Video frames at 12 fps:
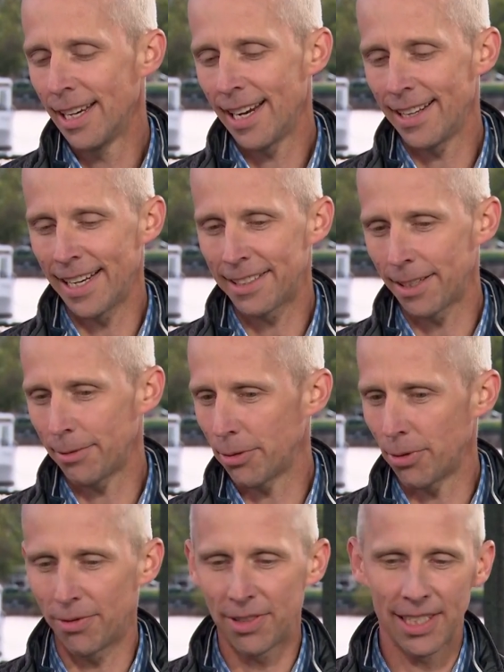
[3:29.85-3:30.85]
And that's
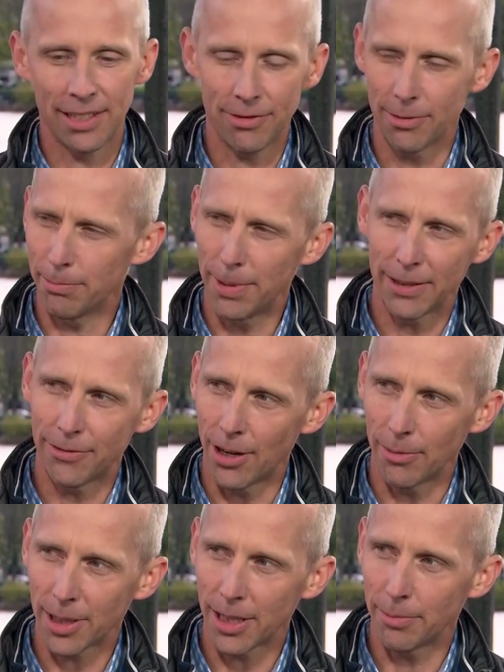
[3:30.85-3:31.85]
something we've seen from big
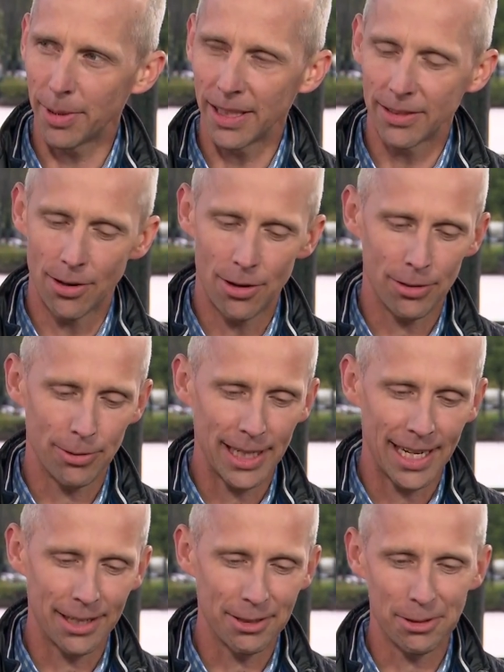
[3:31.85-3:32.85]
pharma companies all the way
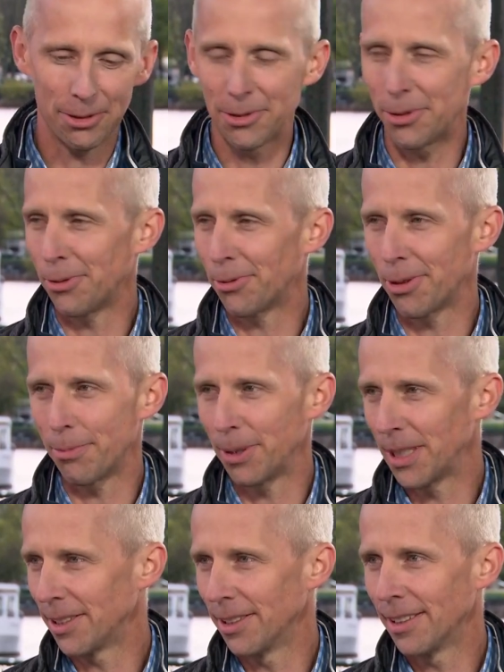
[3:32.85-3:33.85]
down to two, three
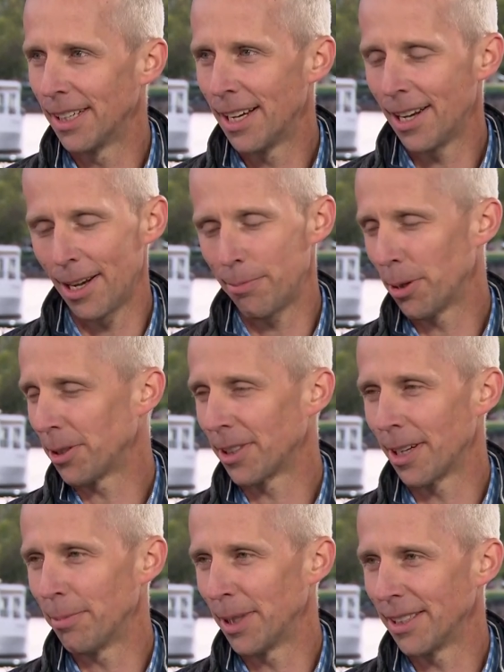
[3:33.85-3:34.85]
piece, uh, person
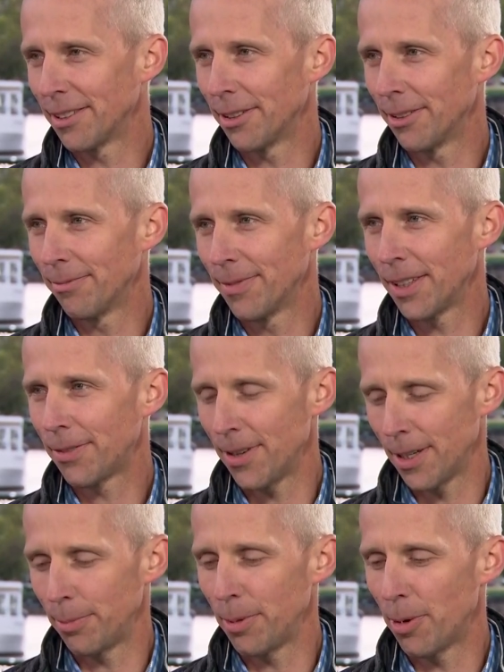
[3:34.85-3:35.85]
companies. So it's
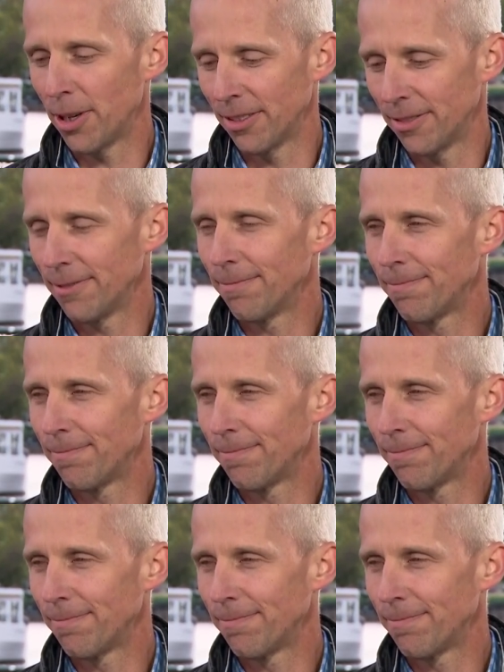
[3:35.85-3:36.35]
fun to be part of.